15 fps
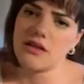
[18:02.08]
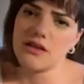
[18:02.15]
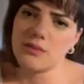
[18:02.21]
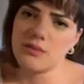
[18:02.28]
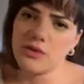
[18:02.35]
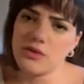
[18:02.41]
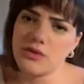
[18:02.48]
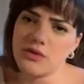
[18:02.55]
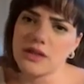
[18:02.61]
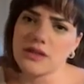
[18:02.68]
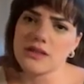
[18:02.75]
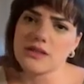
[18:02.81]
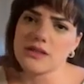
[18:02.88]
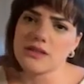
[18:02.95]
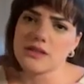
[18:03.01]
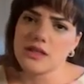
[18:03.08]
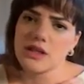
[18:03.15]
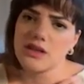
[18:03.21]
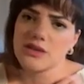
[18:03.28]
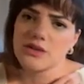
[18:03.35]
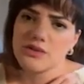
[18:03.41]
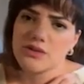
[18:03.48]
on the movies is
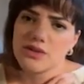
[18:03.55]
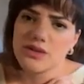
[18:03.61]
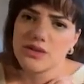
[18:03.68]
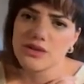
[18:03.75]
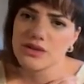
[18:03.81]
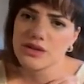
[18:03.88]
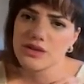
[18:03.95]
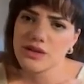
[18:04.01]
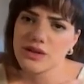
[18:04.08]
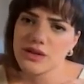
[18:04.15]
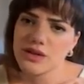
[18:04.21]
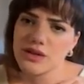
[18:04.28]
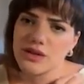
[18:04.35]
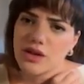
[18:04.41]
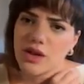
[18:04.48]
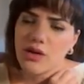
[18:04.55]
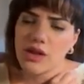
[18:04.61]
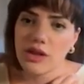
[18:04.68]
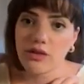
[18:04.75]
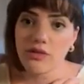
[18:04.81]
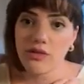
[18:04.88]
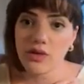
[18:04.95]
huge. You know,
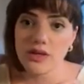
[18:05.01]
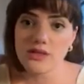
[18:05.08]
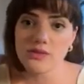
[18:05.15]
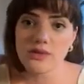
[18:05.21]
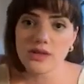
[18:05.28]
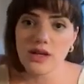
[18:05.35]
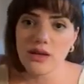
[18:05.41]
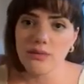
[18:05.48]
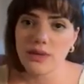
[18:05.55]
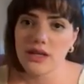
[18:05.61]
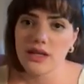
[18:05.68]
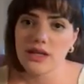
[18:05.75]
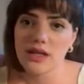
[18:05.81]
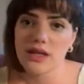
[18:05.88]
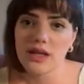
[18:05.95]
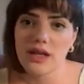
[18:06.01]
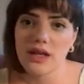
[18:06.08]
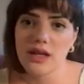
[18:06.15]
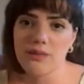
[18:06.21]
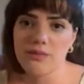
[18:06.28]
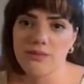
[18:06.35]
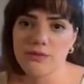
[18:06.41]
like, of course, we're not making
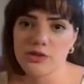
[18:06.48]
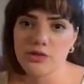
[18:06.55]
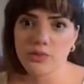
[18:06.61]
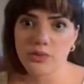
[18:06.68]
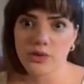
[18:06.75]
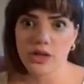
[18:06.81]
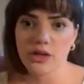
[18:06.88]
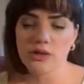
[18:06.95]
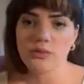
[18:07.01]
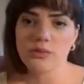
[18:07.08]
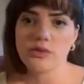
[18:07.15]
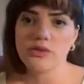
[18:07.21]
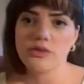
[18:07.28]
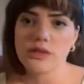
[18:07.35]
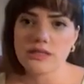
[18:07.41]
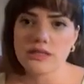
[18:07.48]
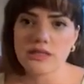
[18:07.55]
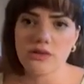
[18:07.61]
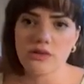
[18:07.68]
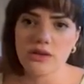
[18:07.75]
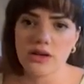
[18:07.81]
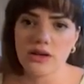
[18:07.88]
superhero movies
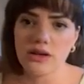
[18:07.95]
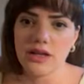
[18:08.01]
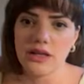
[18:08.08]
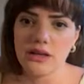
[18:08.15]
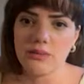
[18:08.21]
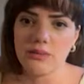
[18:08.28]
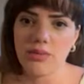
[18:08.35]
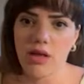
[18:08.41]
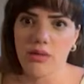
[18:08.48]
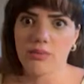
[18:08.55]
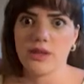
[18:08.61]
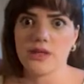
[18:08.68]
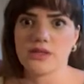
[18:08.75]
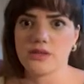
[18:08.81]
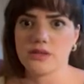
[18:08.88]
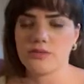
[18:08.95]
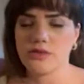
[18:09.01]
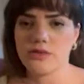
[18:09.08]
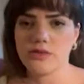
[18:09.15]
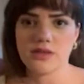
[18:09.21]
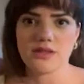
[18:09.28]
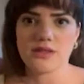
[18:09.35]
or any blockbuster
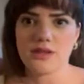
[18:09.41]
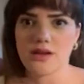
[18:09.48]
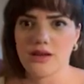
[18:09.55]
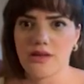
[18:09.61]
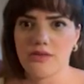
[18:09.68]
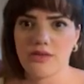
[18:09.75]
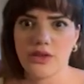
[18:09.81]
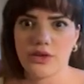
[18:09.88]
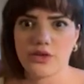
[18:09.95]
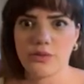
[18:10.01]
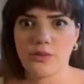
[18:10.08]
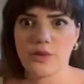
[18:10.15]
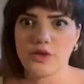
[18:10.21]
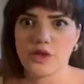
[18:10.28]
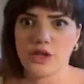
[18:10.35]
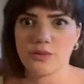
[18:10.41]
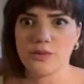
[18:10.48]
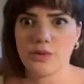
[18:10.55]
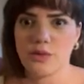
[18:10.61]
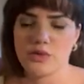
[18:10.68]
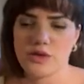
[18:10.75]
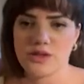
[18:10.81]
movies that have like so much
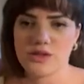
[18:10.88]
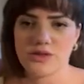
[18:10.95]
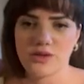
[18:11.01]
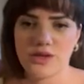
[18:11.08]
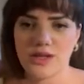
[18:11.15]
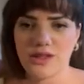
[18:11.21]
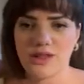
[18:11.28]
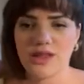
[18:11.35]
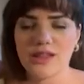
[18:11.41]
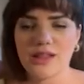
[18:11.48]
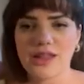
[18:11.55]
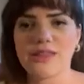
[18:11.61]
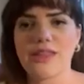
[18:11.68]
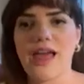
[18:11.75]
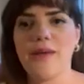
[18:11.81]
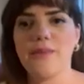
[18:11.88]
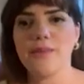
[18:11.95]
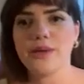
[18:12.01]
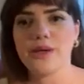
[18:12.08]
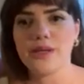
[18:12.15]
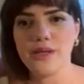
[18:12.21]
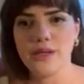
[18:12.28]
explosions or anything like that.
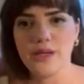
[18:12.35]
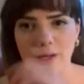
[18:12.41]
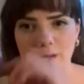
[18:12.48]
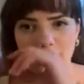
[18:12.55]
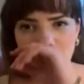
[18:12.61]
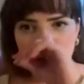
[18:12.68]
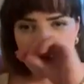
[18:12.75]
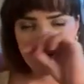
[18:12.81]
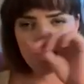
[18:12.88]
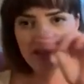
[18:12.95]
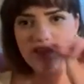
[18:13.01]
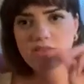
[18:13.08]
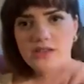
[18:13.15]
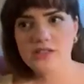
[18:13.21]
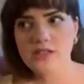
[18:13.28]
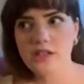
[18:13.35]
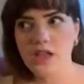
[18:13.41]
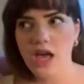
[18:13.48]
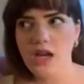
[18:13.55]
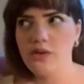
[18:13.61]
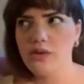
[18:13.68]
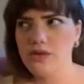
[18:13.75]
But there's
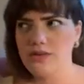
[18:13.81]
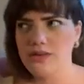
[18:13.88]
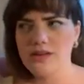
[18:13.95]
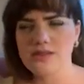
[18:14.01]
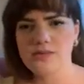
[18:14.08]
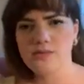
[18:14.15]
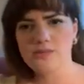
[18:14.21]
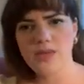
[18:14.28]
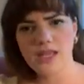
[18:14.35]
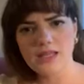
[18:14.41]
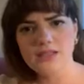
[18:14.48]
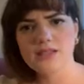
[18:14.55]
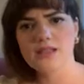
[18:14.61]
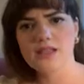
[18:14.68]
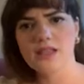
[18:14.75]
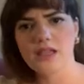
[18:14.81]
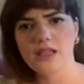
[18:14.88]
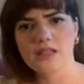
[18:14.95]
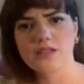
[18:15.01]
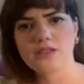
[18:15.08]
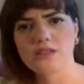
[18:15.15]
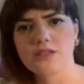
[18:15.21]
amazing
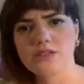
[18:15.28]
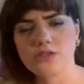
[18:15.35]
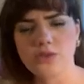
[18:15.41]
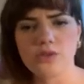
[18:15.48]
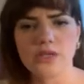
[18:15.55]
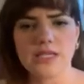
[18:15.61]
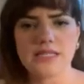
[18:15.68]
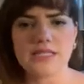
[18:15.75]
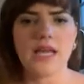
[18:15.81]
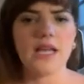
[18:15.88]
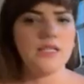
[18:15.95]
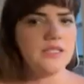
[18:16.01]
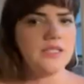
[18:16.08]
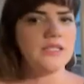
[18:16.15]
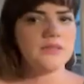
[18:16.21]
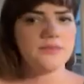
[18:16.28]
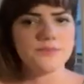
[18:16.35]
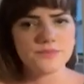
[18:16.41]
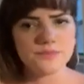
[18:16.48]
storytelling